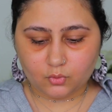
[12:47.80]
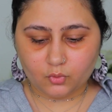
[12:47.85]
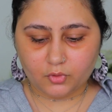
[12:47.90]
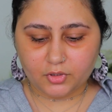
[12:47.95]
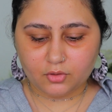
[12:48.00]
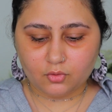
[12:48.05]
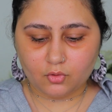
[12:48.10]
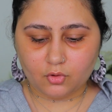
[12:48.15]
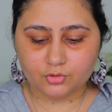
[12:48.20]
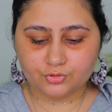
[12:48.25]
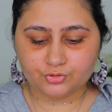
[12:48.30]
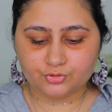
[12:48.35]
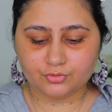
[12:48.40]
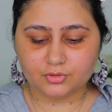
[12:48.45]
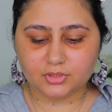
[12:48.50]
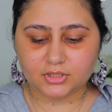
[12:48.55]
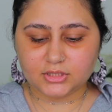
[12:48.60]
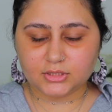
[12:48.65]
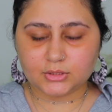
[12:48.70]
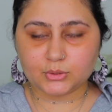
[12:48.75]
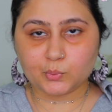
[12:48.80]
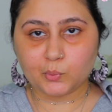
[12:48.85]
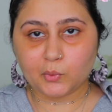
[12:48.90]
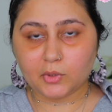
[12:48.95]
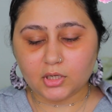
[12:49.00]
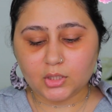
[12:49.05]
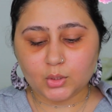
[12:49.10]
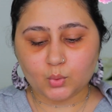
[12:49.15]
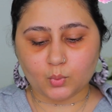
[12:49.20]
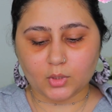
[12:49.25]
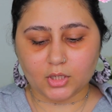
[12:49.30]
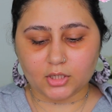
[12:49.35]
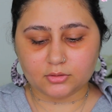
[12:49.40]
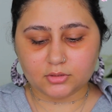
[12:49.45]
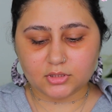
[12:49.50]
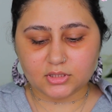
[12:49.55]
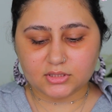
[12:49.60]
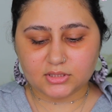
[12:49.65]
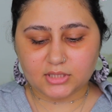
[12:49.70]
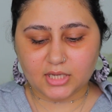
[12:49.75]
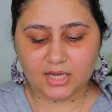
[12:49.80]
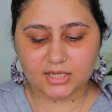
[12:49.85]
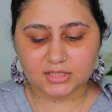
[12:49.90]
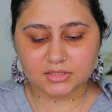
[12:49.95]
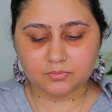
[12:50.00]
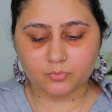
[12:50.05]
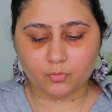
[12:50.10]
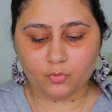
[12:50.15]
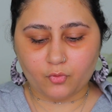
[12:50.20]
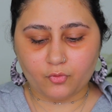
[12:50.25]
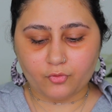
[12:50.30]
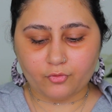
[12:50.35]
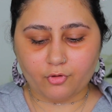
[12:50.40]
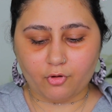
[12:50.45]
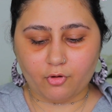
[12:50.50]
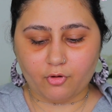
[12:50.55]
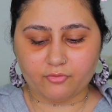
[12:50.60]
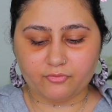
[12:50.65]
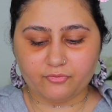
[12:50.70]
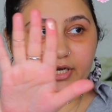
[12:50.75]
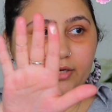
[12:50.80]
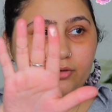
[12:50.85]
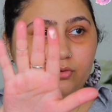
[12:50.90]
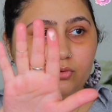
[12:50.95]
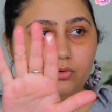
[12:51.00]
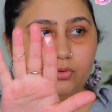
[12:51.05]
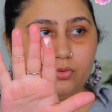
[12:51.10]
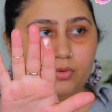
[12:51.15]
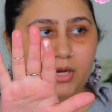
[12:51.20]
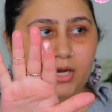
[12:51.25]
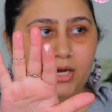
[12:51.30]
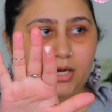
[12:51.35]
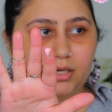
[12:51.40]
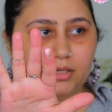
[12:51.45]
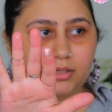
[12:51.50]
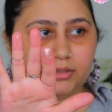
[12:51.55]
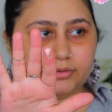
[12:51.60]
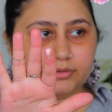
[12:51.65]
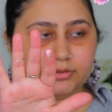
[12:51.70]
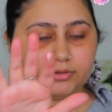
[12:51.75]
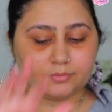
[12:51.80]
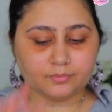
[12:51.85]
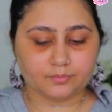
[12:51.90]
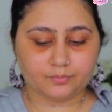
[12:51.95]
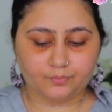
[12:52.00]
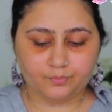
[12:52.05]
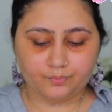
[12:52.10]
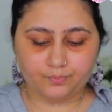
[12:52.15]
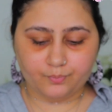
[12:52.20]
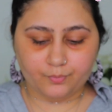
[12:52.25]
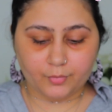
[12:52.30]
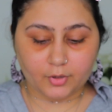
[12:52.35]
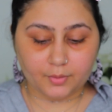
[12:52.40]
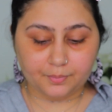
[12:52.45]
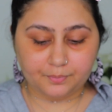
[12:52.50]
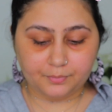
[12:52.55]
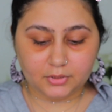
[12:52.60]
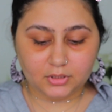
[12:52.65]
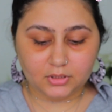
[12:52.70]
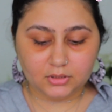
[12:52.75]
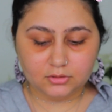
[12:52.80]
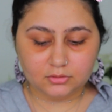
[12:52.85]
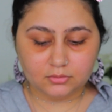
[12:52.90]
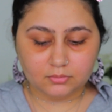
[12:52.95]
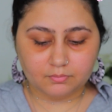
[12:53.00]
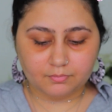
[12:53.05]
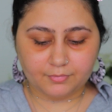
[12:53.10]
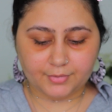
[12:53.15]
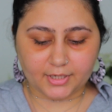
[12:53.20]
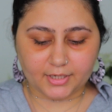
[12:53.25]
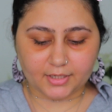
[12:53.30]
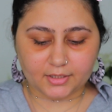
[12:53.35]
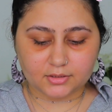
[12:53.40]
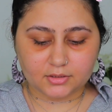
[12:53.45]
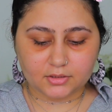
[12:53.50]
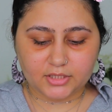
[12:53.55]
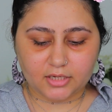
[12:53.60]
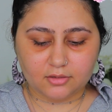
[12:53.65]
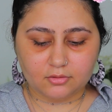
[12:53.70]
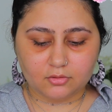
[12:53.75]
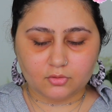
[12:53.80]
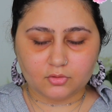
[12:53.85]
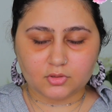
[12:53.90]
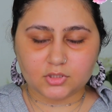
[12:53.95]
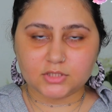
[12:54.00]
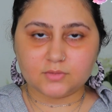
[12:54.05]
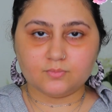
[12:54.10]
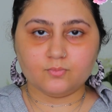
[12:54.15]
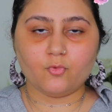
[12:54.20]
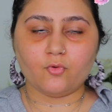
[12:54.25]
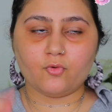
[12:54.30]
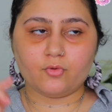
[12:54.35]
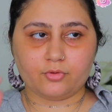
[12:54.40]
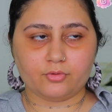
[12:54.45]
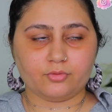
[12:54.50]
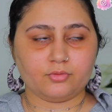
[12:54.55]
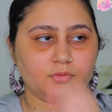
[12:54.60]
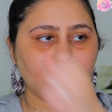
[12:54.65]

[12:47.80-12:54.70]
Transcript: going on to the swirl one, this has more of yellow and purple, but yellow is more